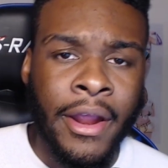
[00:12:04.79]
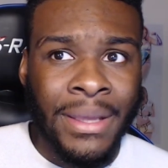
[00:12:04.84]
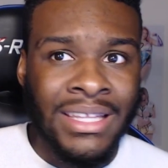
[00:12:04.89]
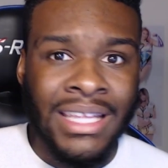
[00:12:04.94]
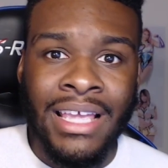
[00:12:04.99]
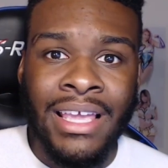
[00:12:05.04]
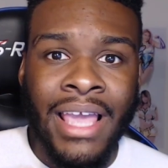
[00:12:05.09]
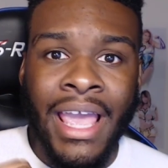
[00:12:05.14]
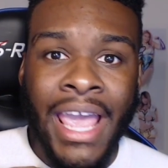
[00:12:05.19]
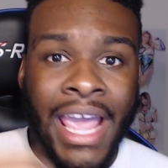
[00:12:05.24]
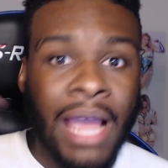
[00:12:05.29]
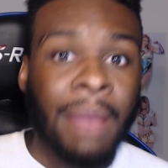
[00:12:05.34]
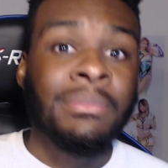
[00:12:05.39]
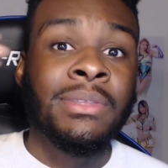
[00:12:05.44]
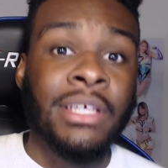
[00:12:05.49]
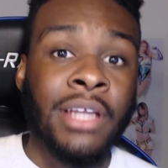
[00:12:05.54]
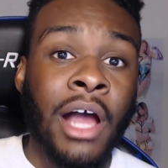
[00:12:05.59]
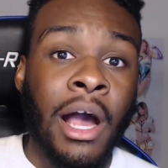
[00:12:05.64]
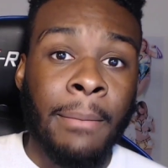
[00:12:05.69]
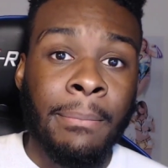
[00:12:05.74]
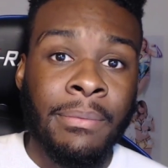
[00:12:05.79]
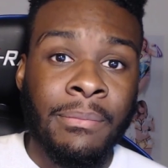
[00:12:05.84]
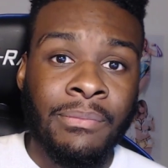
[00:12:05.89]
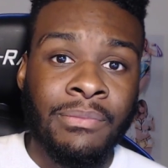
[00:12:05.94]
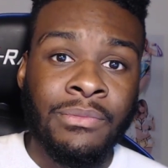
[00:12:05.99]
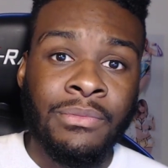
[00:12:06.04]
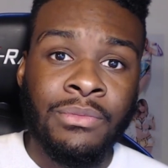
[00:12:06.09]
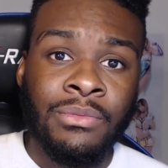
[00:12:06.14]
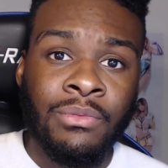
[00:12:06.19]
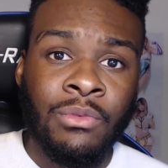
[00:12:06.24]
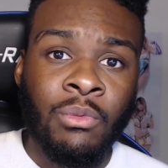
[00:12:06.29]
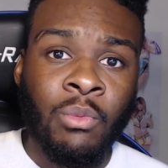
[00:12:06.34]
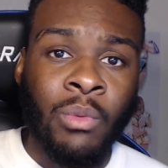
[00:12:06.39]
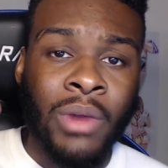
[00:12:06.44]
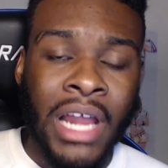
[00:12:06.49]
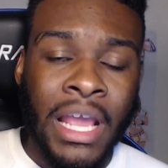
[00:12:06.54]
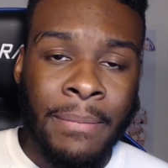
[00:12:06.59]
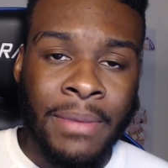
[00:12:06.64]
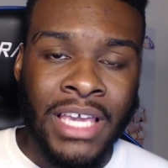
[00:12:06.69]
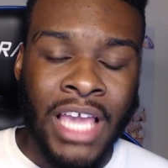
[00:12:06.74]
But they amped it up
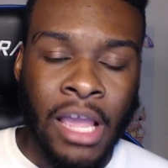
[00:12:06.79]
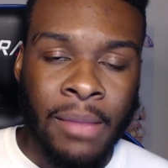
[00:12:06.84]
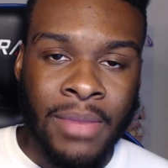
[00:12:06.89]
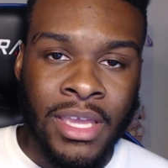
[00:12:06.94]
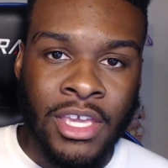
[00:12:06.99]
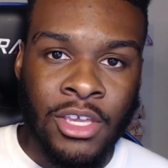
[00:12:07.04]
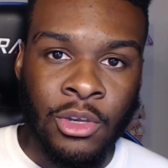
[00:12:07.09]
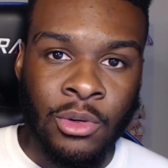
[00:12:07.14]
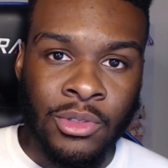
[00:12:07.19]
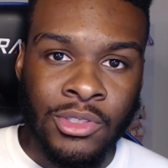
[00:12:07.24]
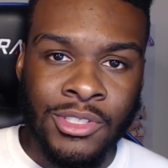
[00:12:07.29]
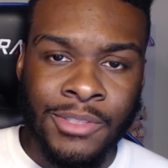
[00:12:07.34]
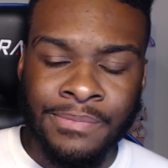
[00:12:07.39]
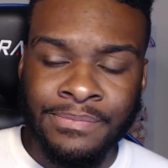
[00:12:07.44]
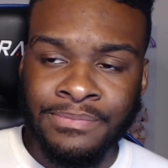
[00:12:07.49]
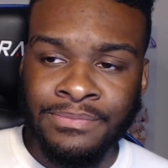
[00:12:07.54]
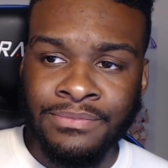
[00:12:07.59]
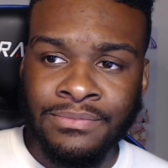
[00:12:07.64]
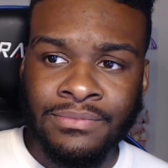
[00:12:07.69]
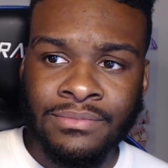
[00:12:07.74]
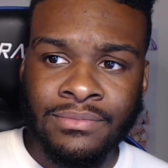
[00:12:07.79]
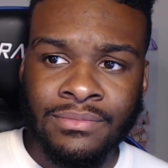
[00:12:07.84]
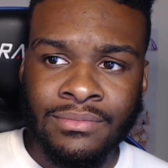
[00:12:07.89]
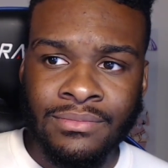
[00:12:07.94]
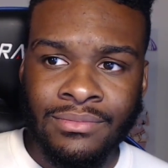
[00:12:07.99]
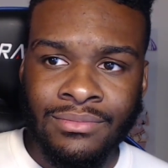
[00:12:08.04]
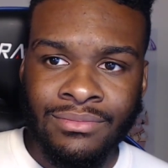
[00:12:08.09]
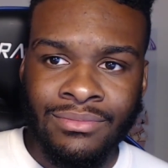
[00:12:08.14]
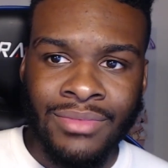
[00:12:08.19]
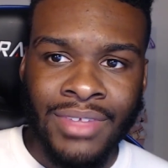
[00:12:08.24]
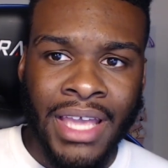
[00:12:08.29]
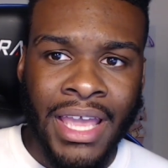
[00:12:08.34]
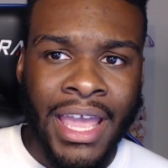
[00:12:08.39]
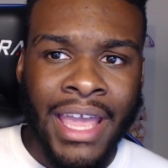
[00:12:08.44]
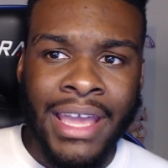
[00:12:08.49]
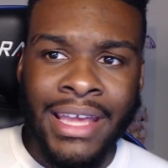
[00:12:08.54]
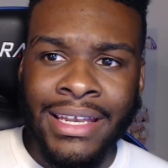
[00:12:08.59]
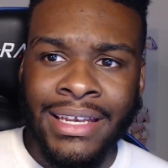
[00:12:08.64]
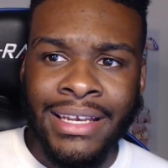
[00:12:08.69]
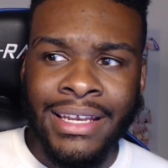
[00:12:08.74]
when they became heels.
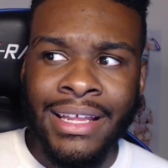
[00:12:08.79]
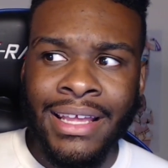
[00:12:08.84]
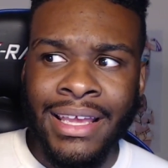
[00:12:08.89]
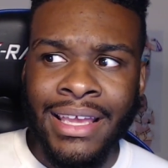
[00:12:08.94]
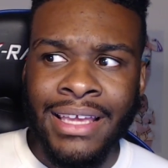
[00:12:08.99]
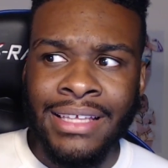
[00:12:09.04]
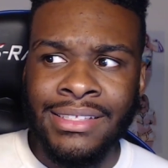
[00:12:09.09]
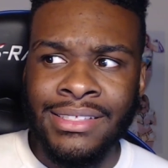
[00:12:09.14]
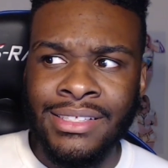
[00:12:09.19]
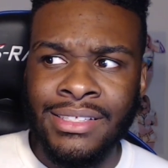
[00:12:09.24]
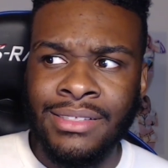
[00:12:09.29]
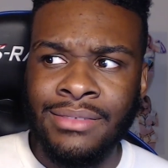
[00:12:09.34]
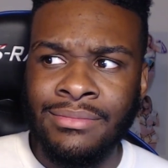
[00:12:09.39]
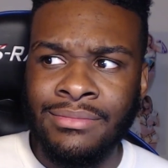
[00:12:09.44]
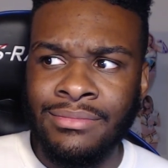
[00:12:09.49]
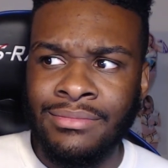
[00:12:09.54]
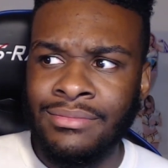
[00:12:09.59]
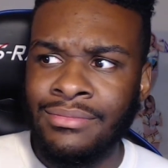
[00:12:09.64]
And it's